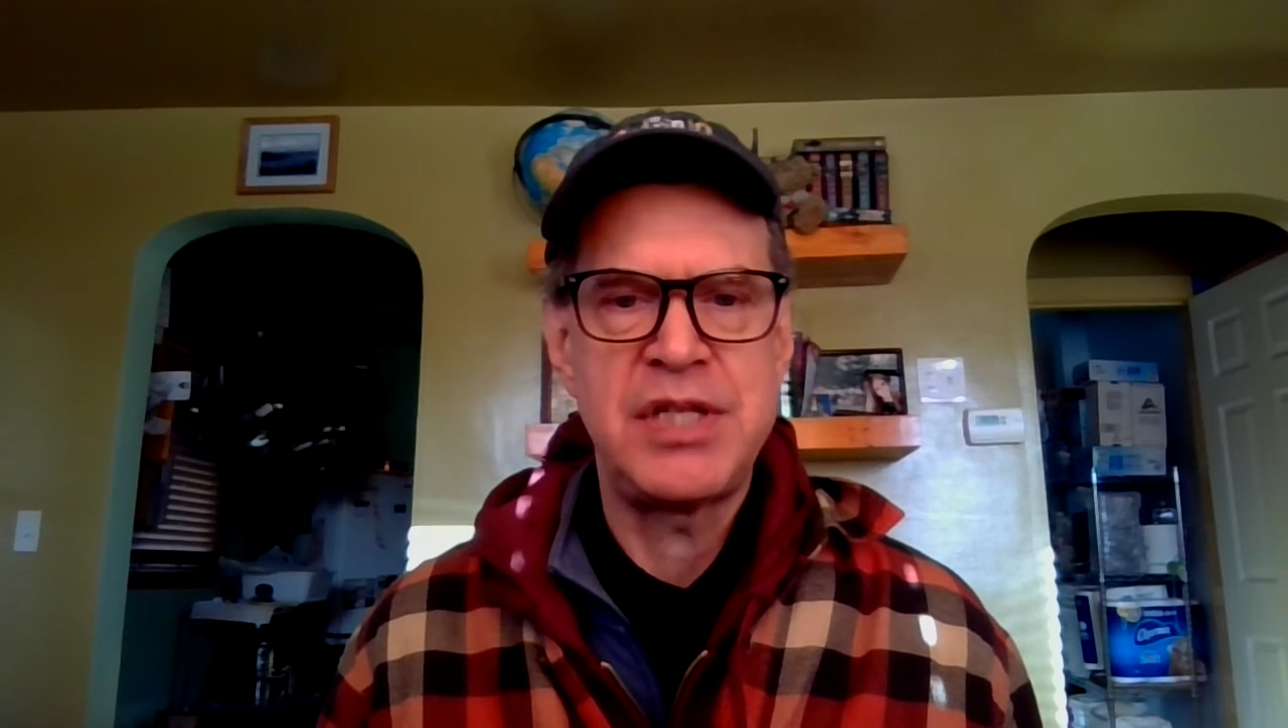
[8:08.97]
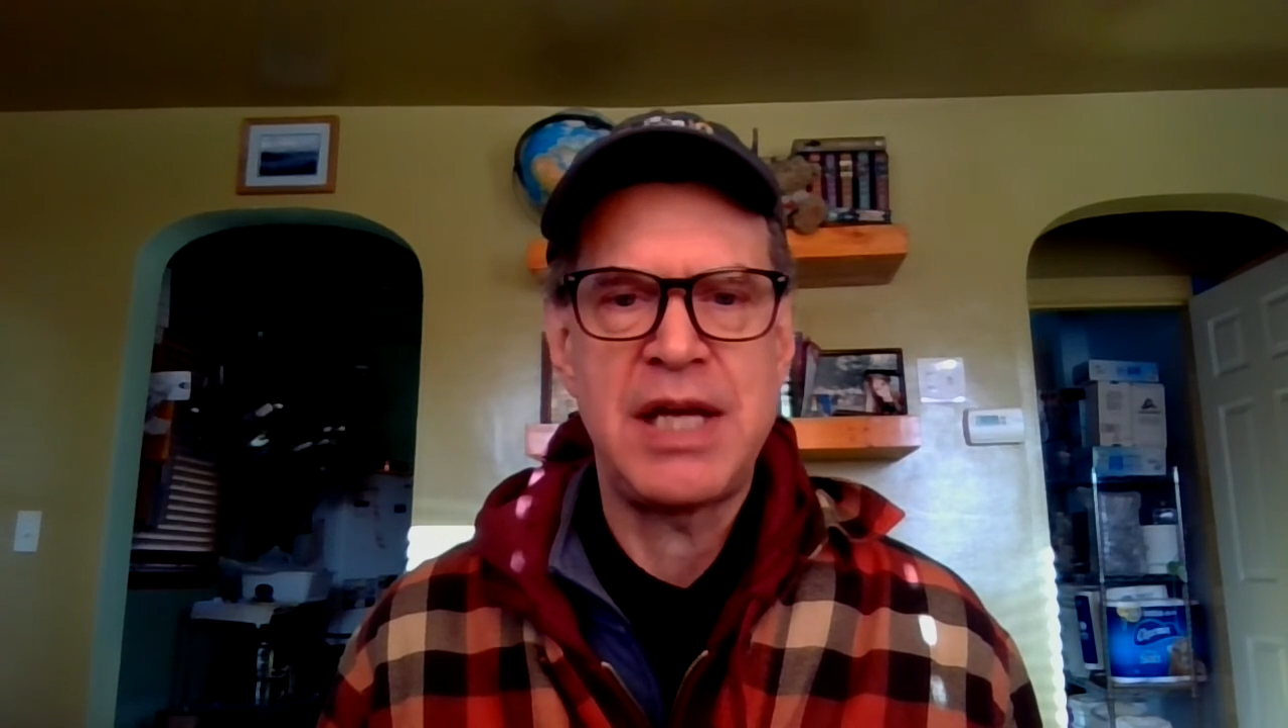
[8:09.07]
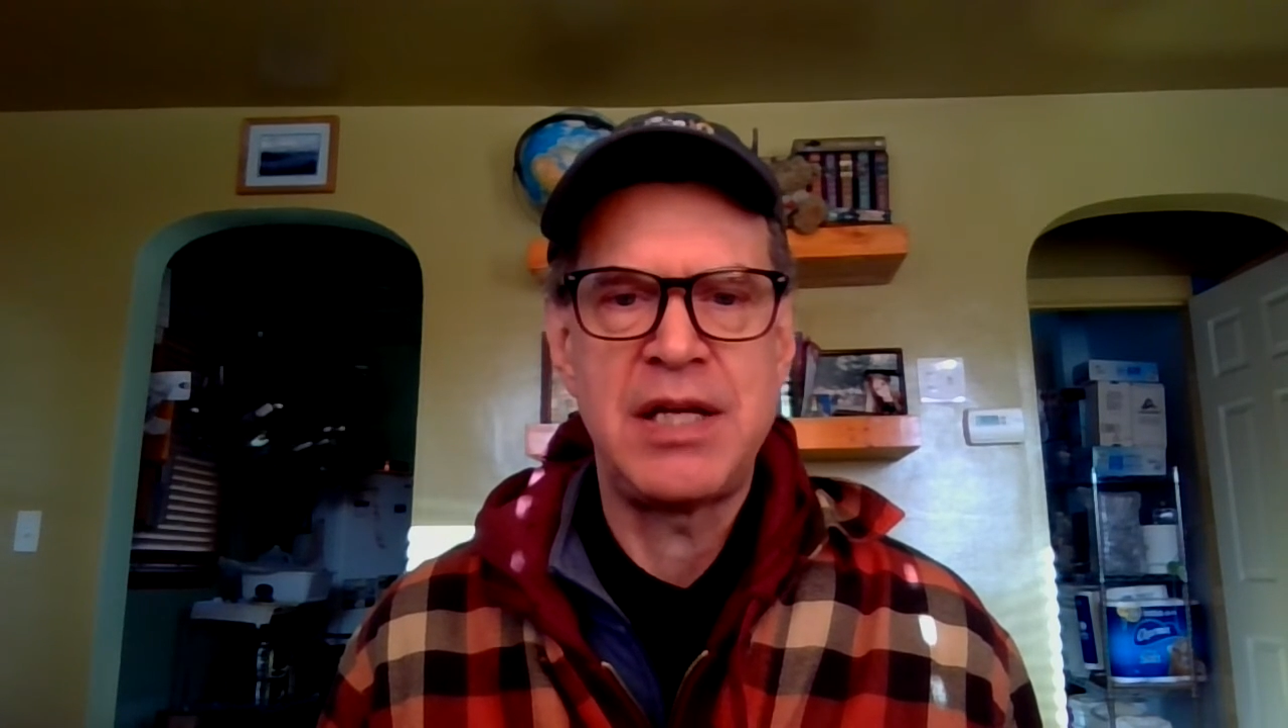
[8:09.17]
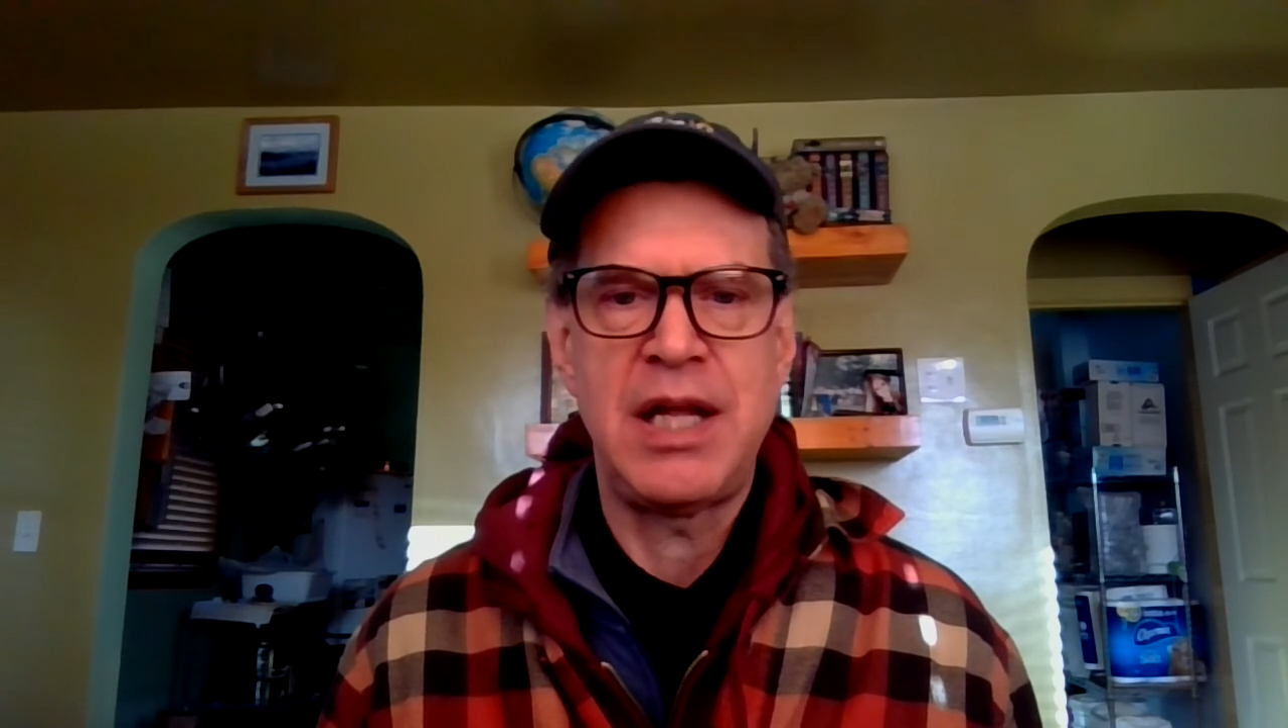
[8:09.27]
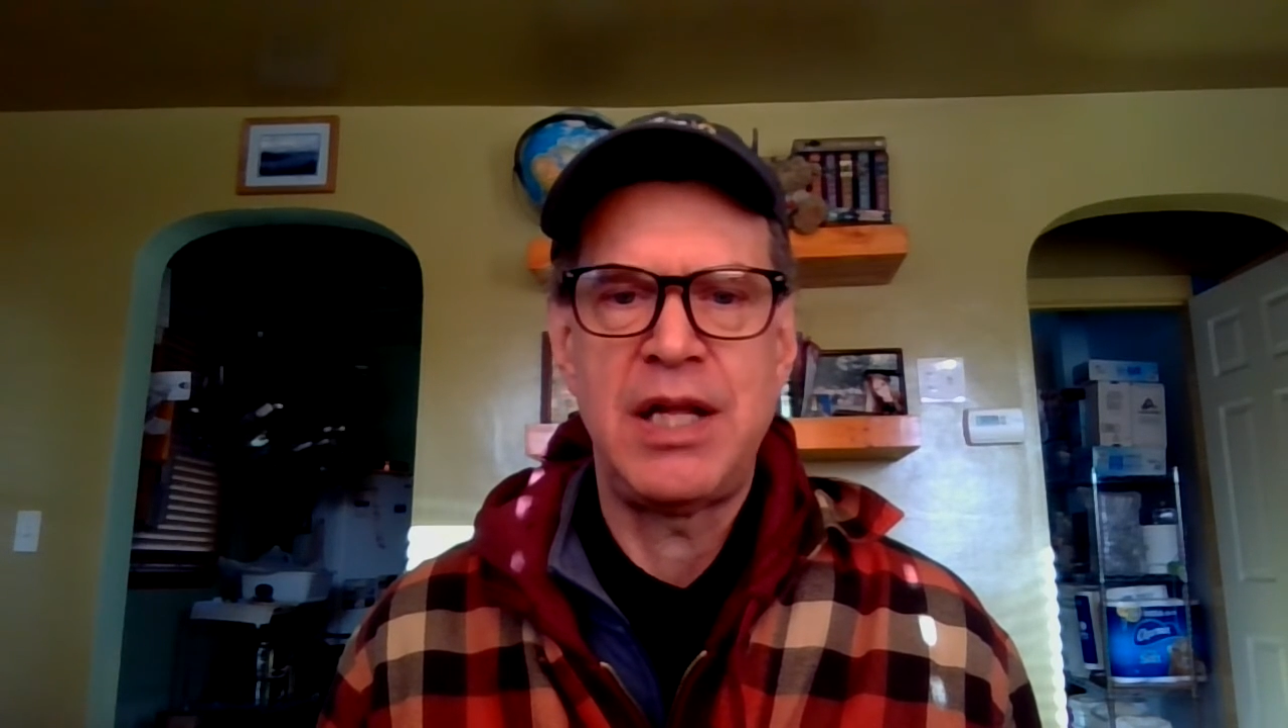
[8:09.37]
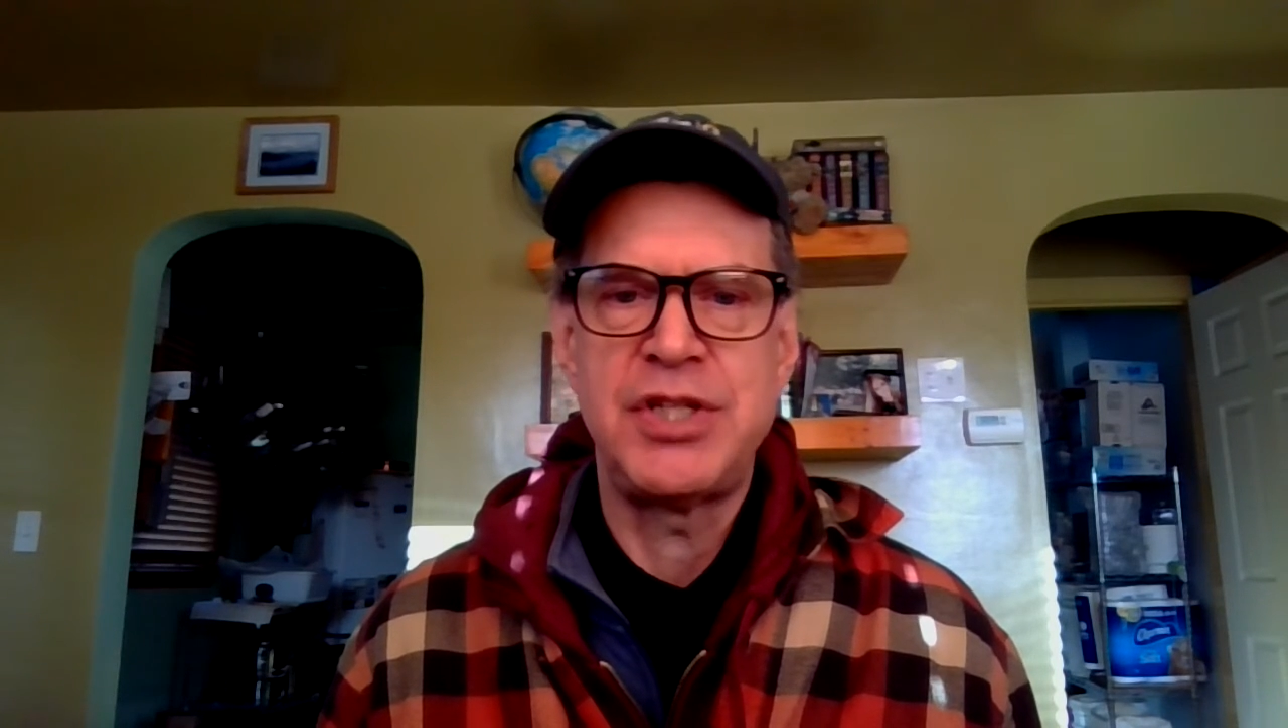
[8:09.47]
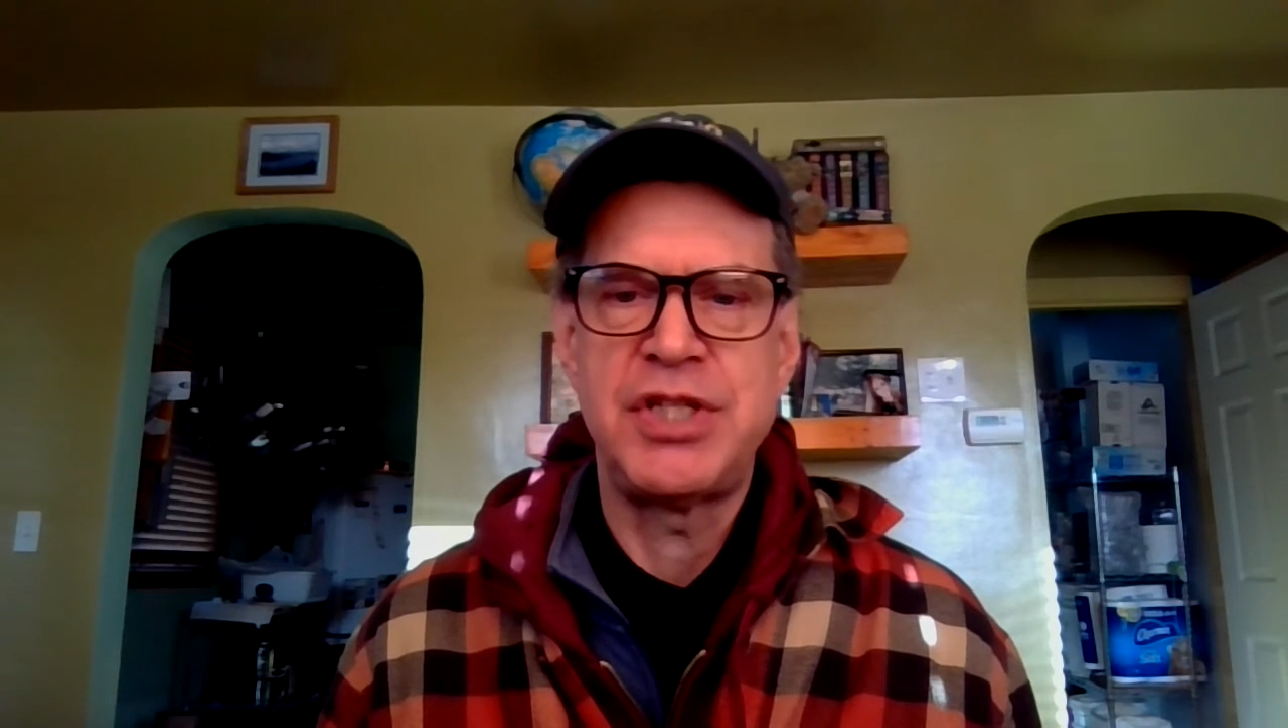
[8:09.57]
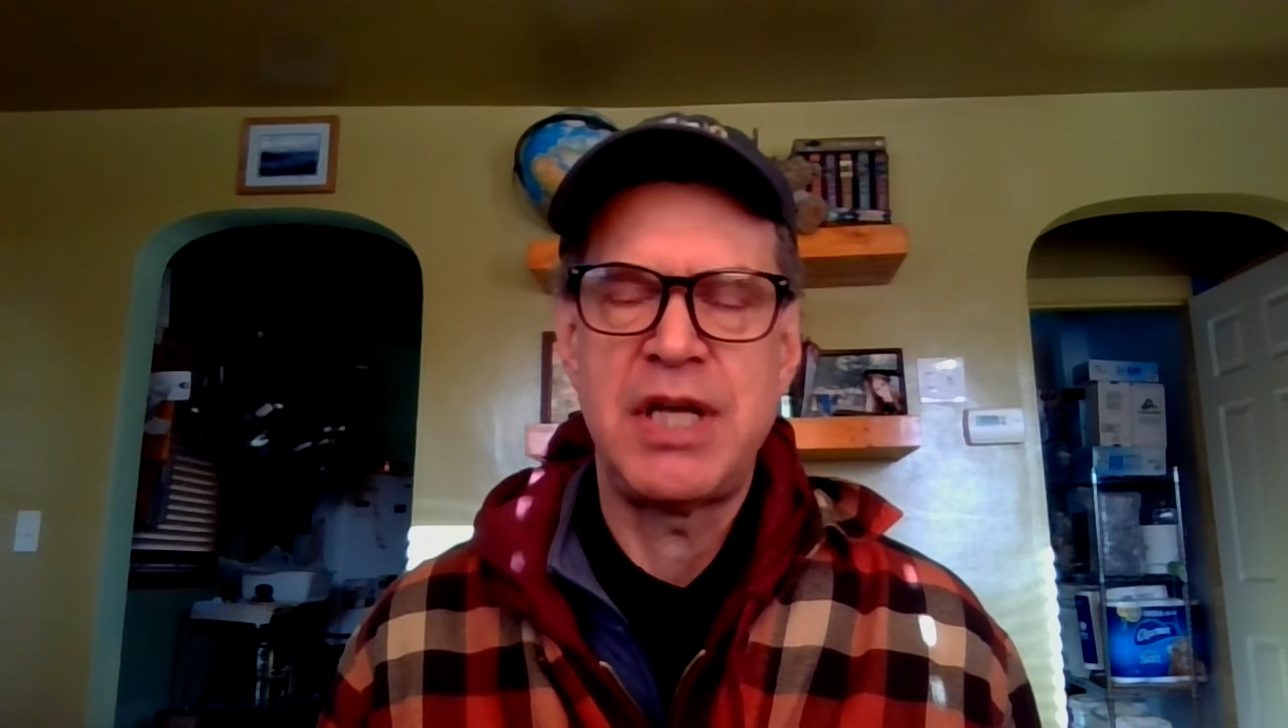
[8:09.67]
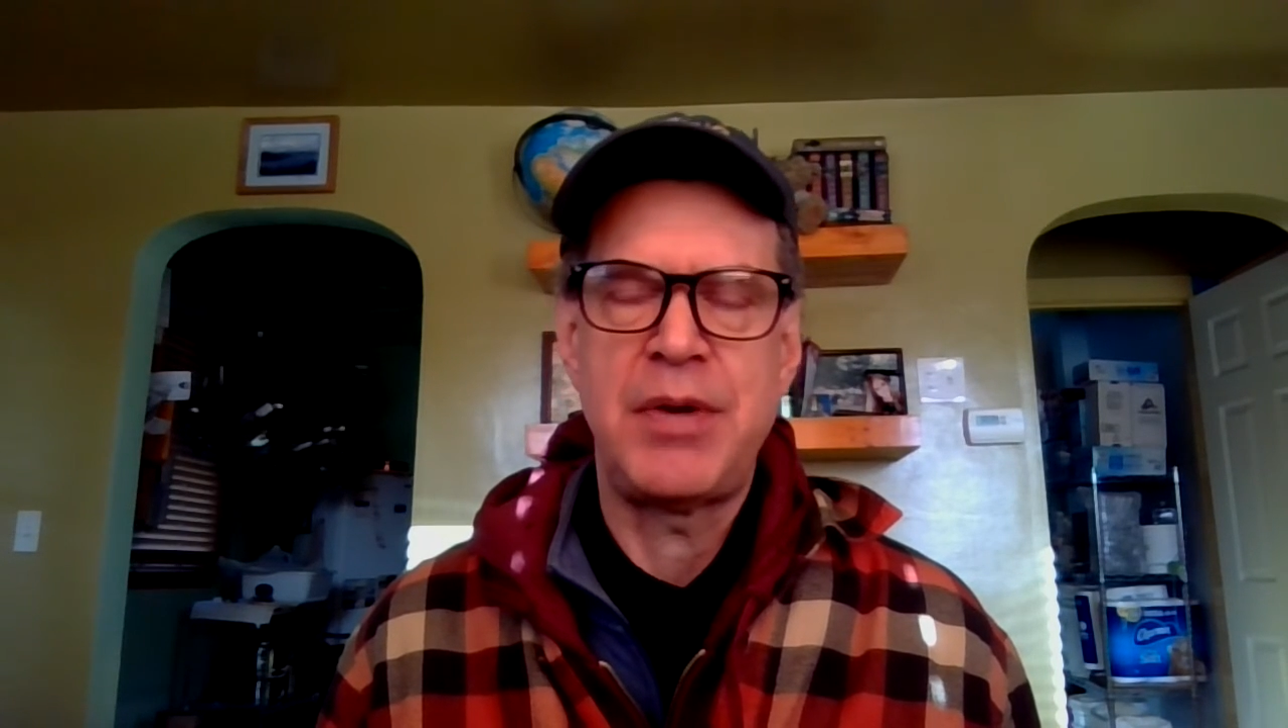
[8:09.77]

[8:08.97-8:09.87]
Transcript: technologies